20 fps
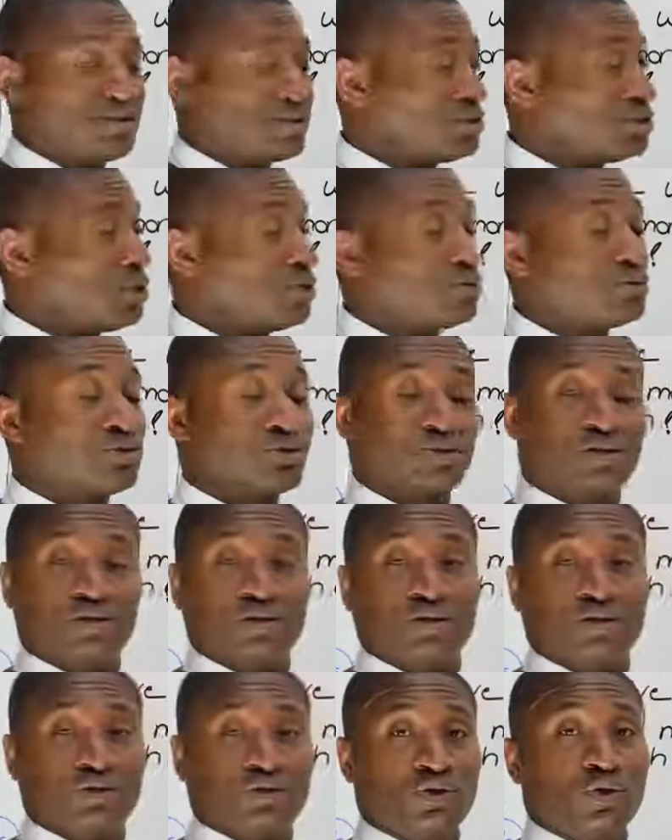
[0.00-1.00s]
toast,
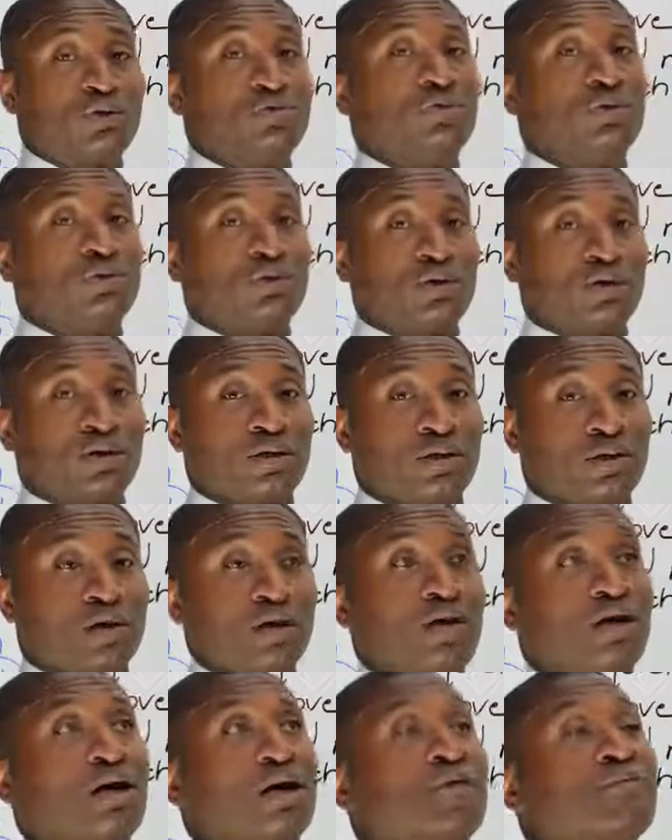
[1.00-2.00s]
no more.
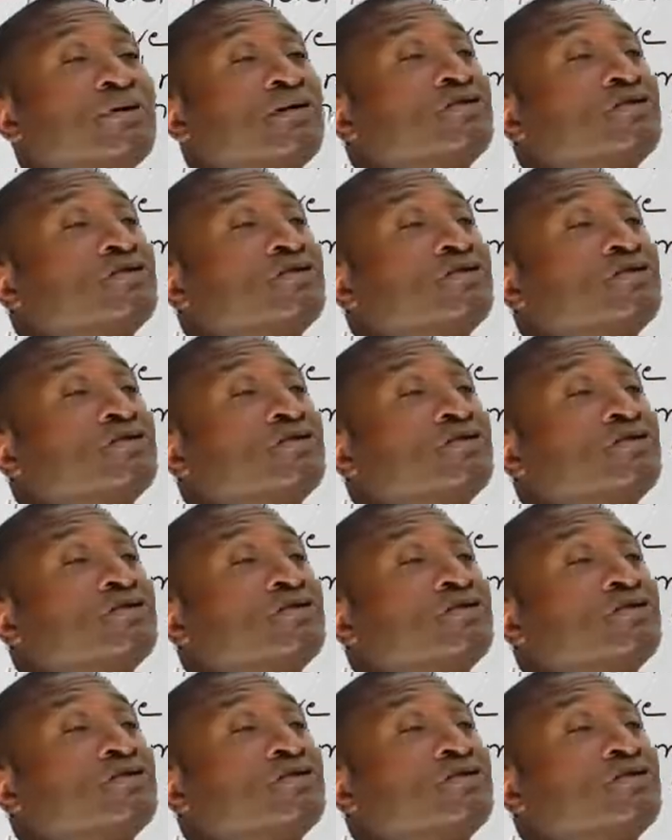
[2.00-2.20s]
I'm